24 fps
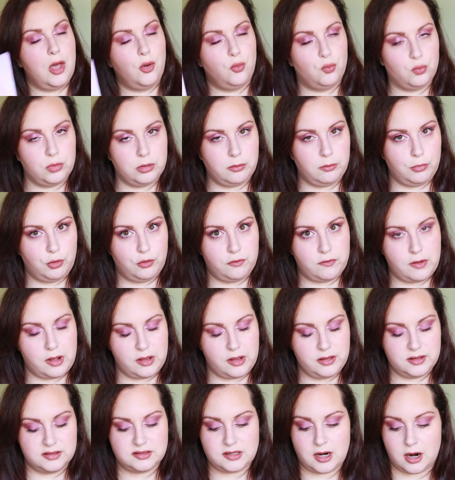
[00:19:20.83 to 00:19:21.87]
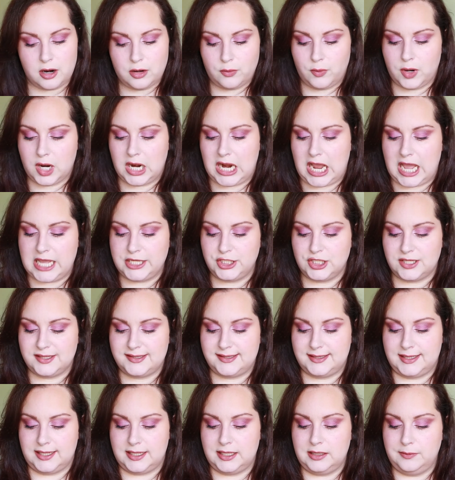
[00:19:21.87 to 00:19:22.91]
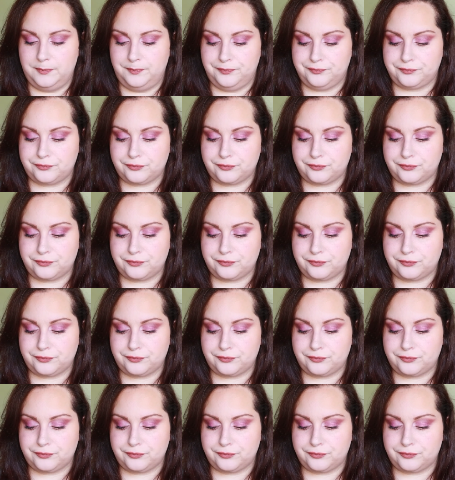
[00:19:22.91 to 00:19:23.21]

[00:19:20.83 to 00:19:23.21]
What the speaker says: remove all this hard work I just did.